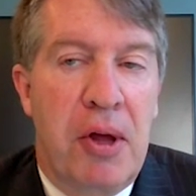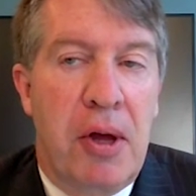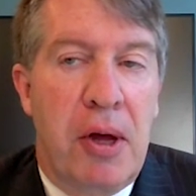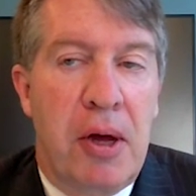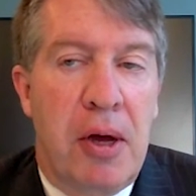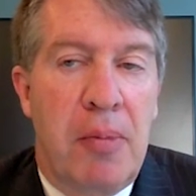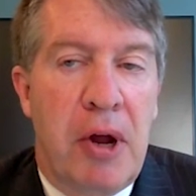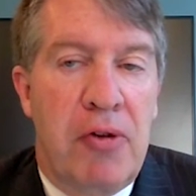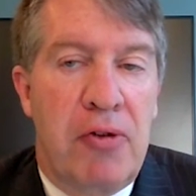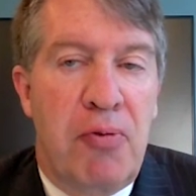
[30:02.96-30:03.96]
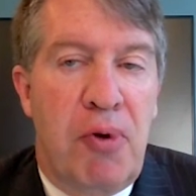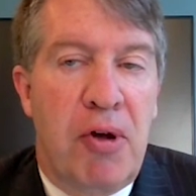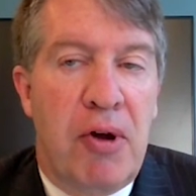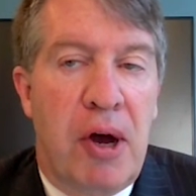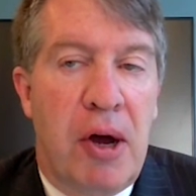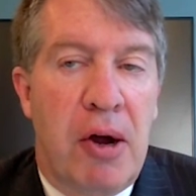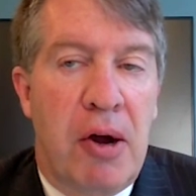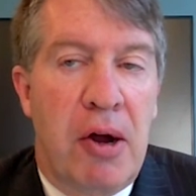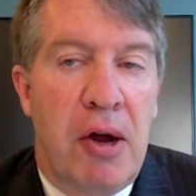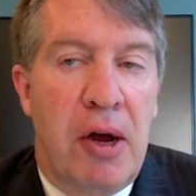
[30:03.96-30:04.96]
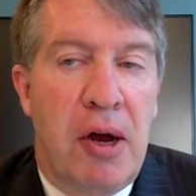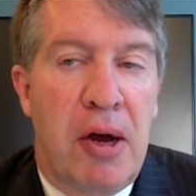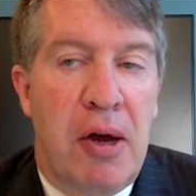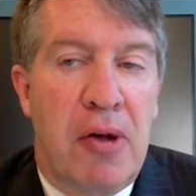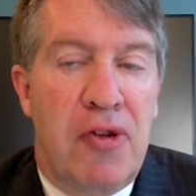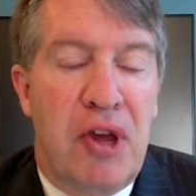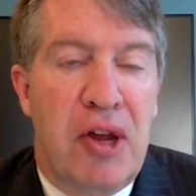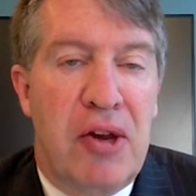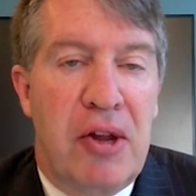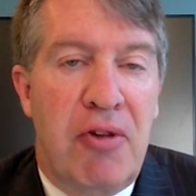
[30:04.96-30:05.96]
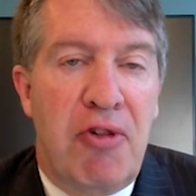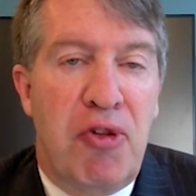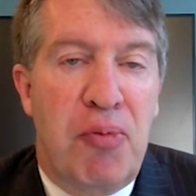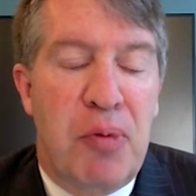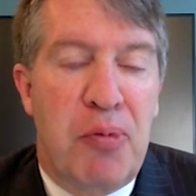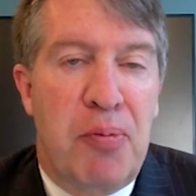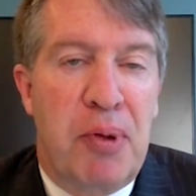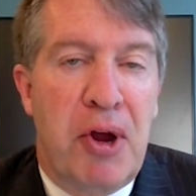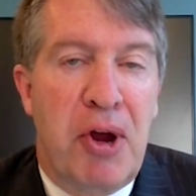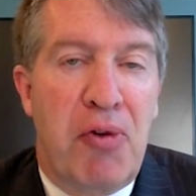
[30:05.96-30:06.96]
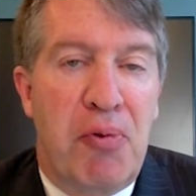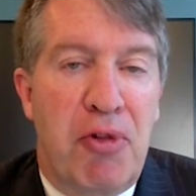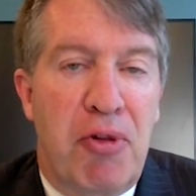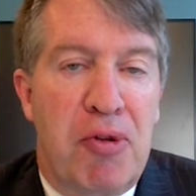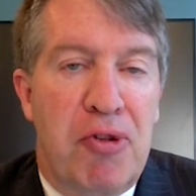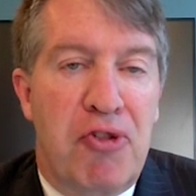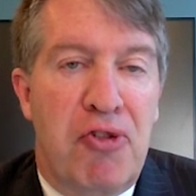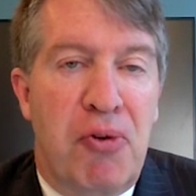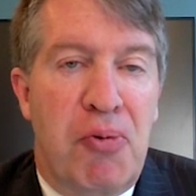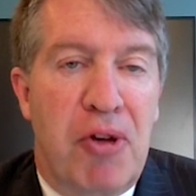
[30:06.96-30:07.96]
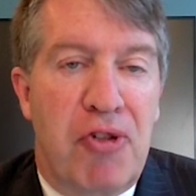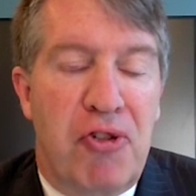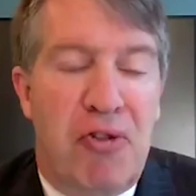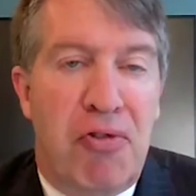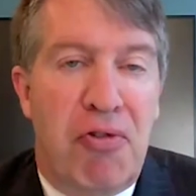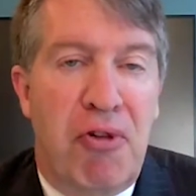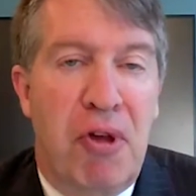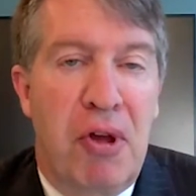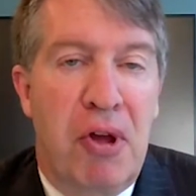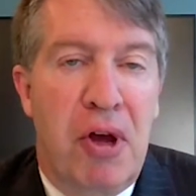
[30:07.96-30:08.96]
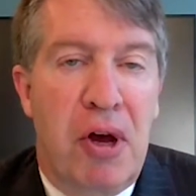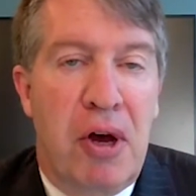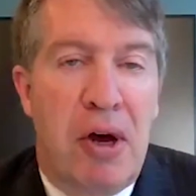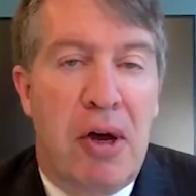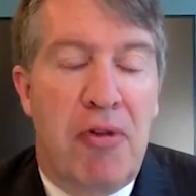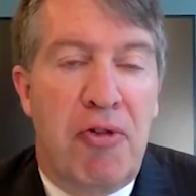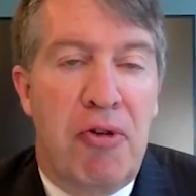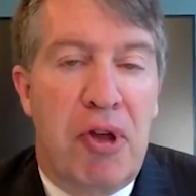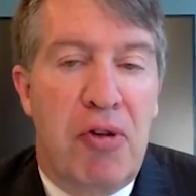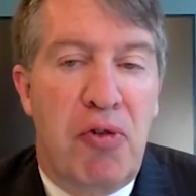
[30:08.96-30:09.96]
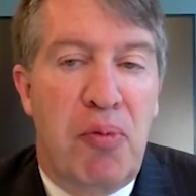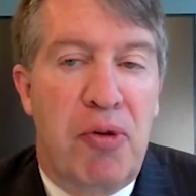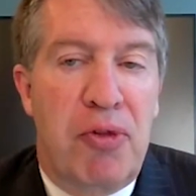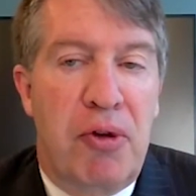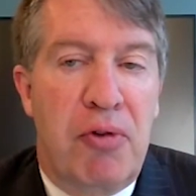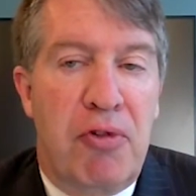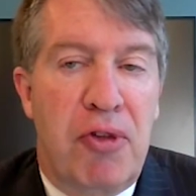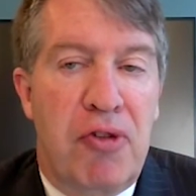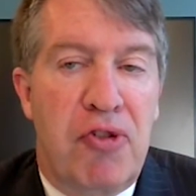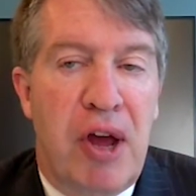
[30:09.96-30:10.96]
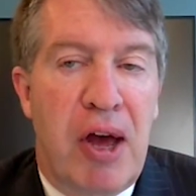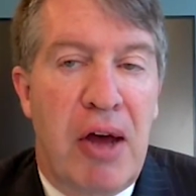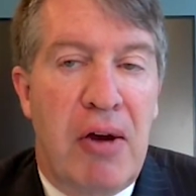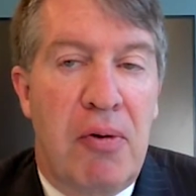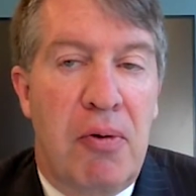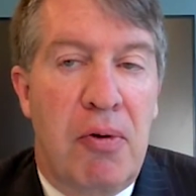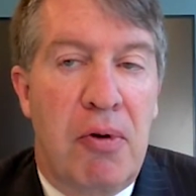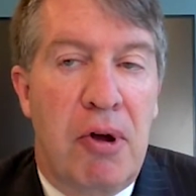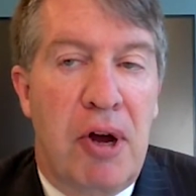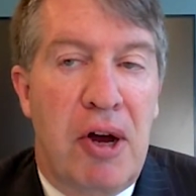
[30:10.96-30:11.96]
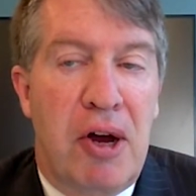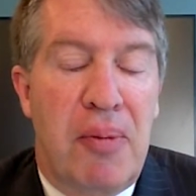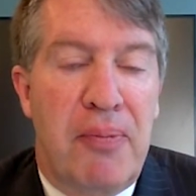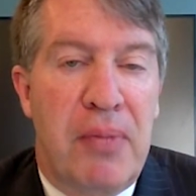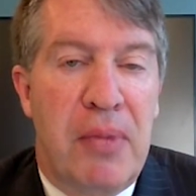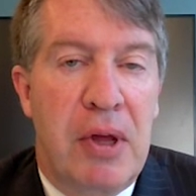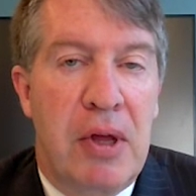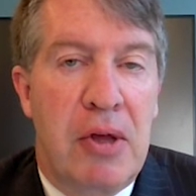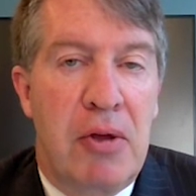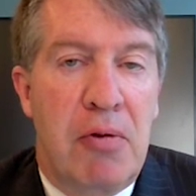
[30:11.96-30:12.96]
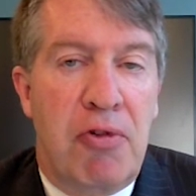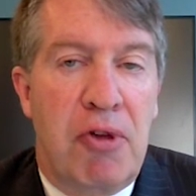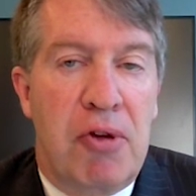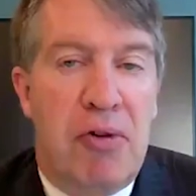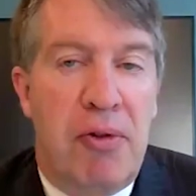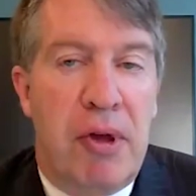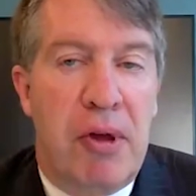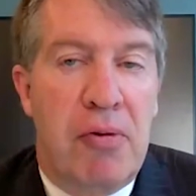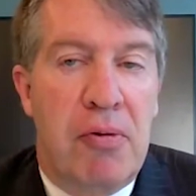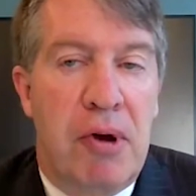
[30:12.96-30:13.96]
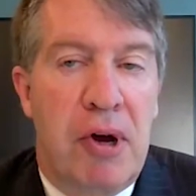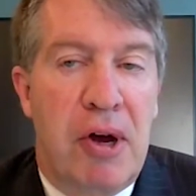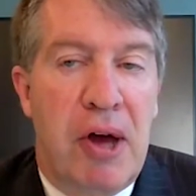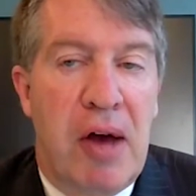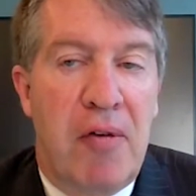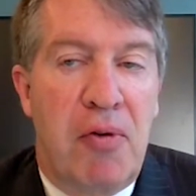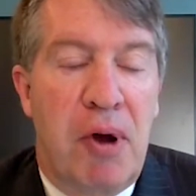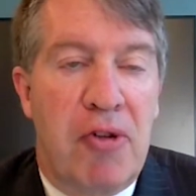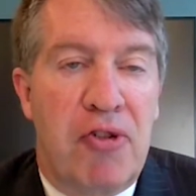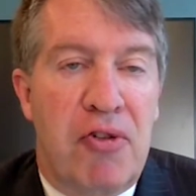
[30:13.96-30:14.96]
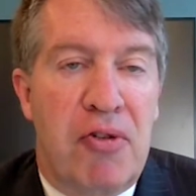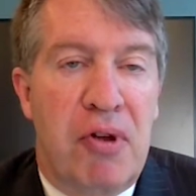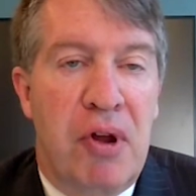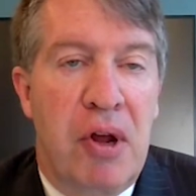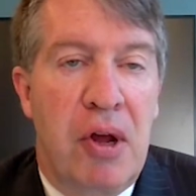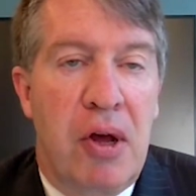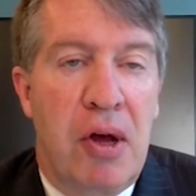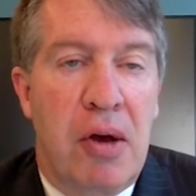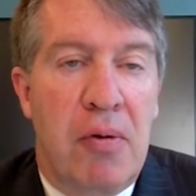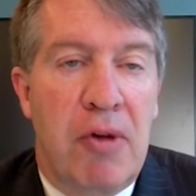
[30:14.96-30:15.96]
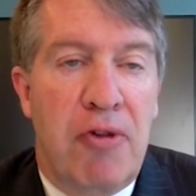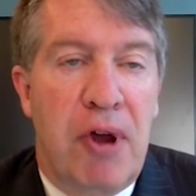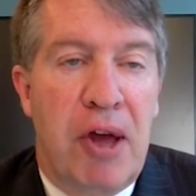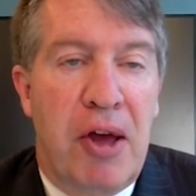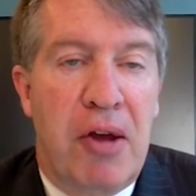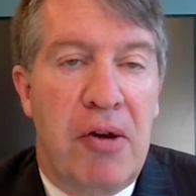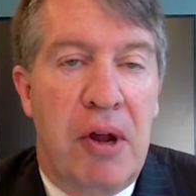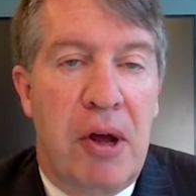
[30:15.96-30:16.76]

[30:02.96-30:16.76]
But I do want our attendees to be prepared with some additional questions. And so you can either put those in the chat or signal that you have a question, raise your hand.